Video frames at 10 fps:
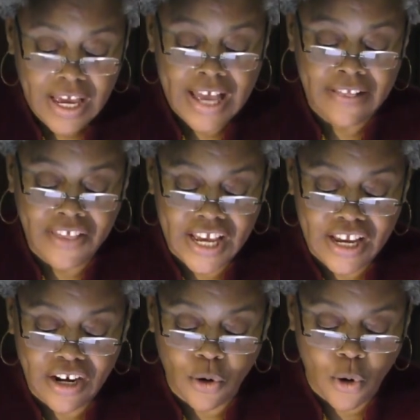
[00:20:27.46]
And
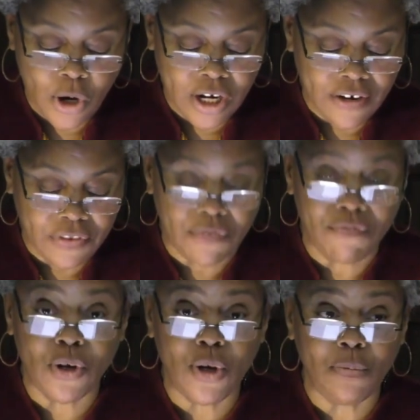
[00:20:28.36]
then a corner of the
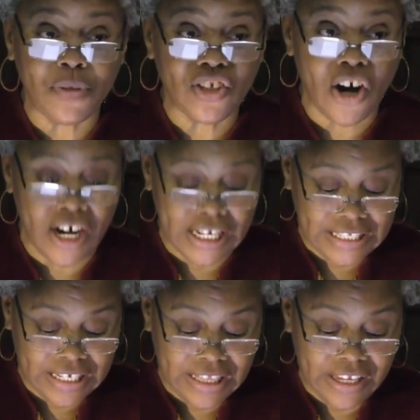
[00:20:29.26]
room started
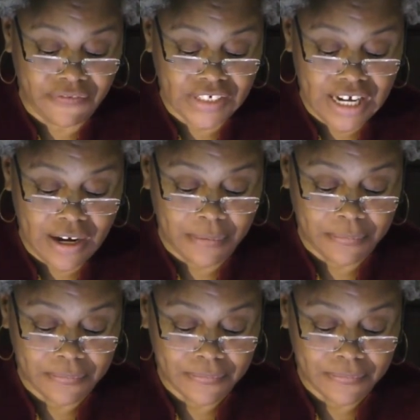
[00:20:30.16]
to lift up.